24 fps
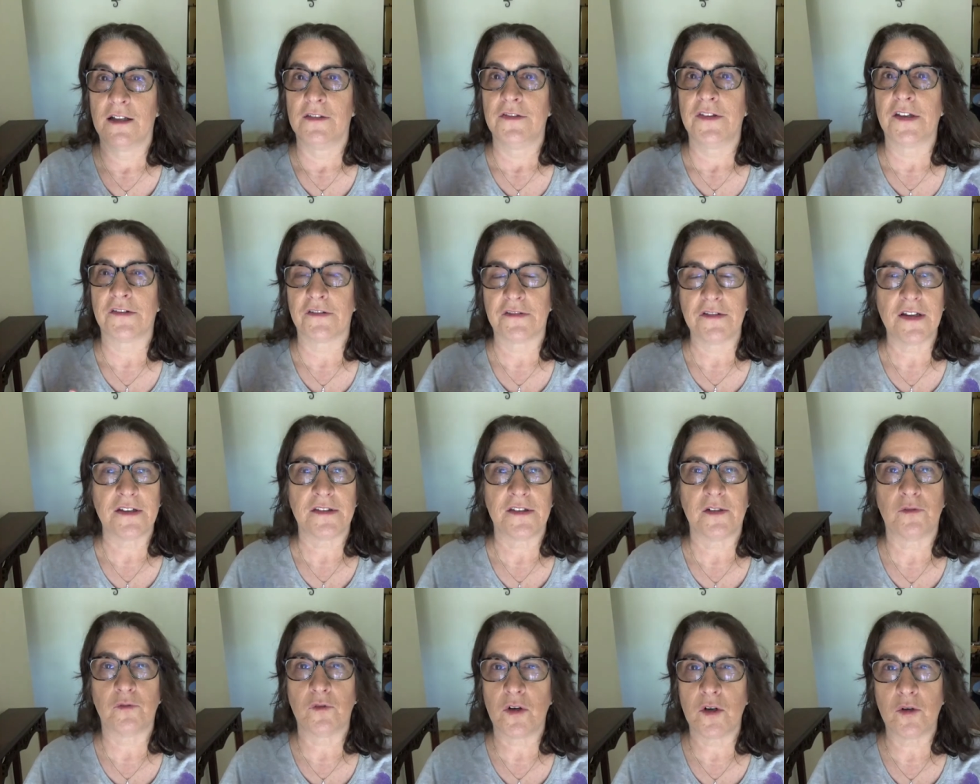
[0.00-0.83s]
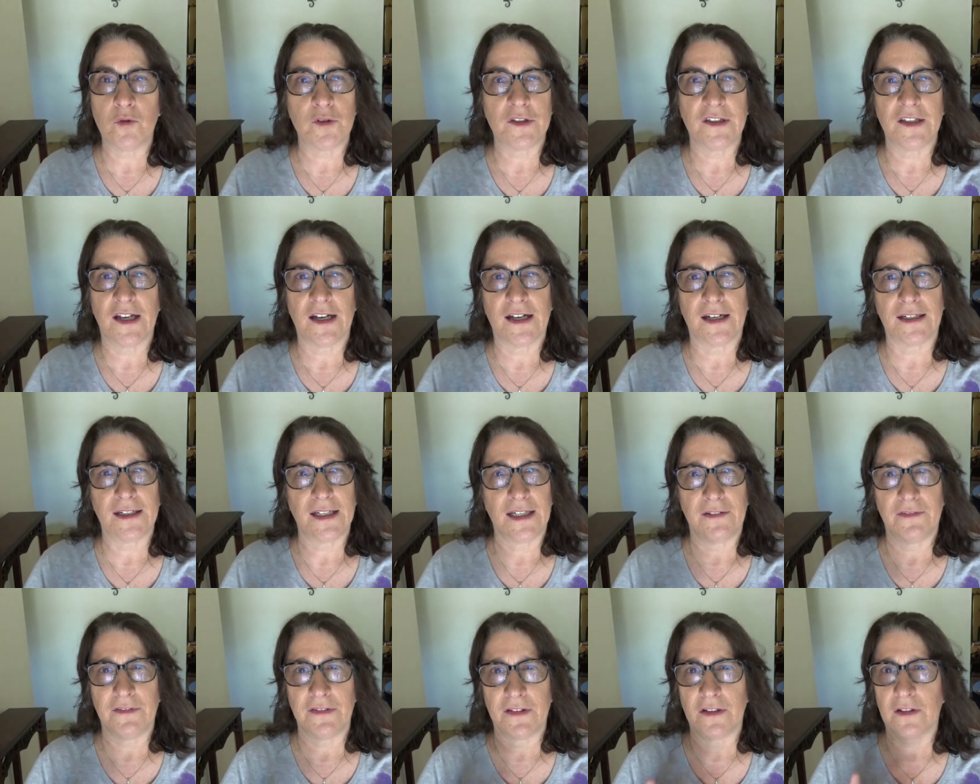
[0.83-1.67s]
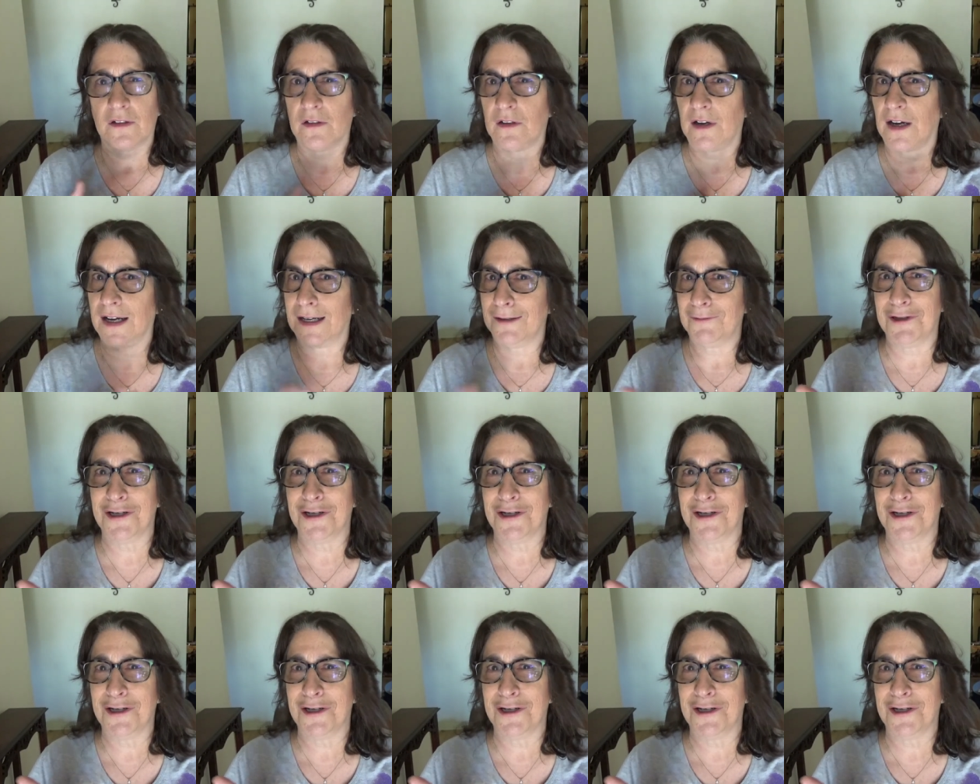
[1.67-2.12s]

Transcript: there's nothing wrong with that, even though I